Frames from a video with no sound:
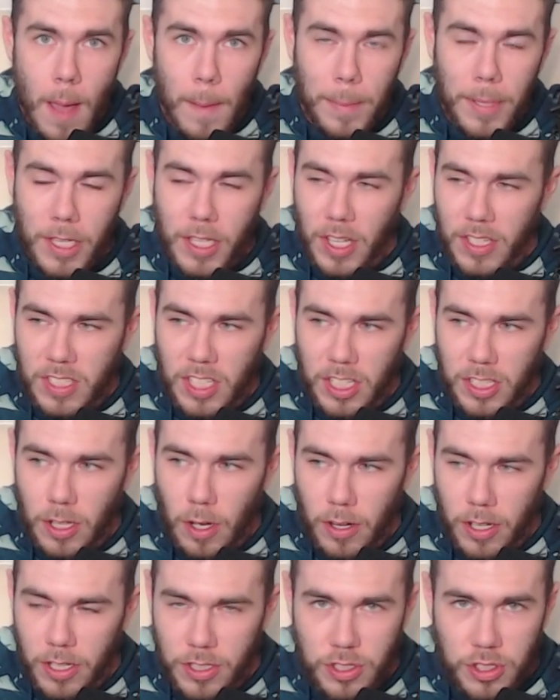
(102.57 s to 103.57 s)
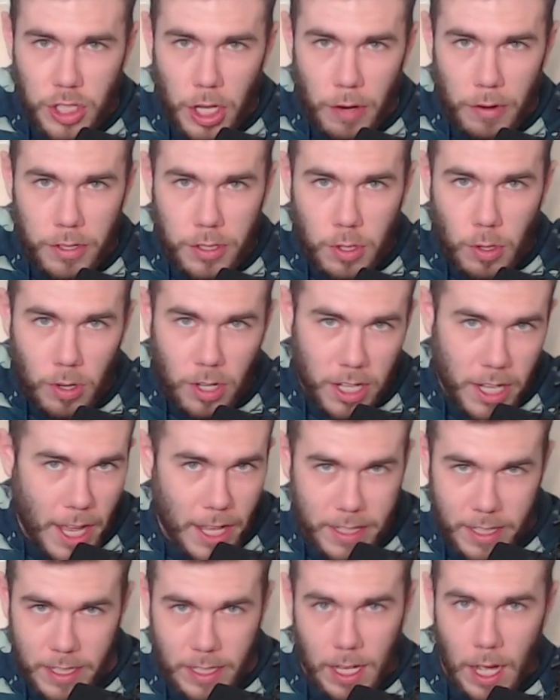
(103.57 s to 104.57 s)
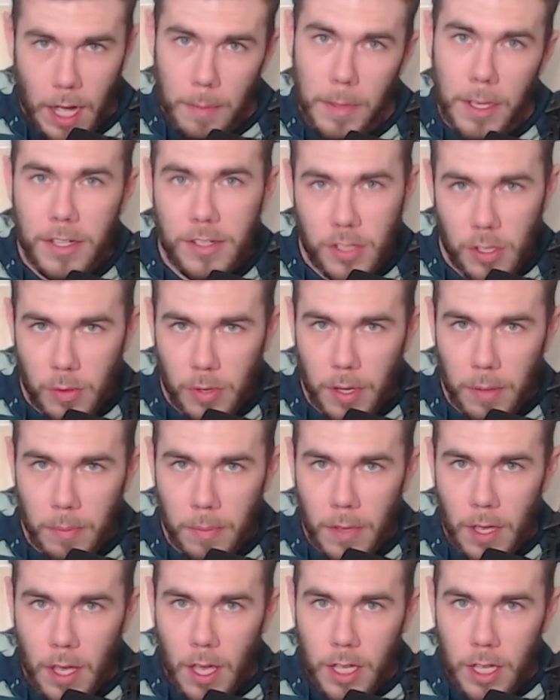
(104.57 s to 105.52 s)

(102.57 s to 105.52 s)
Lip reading: because he noticed Jared Gordon had to come into him.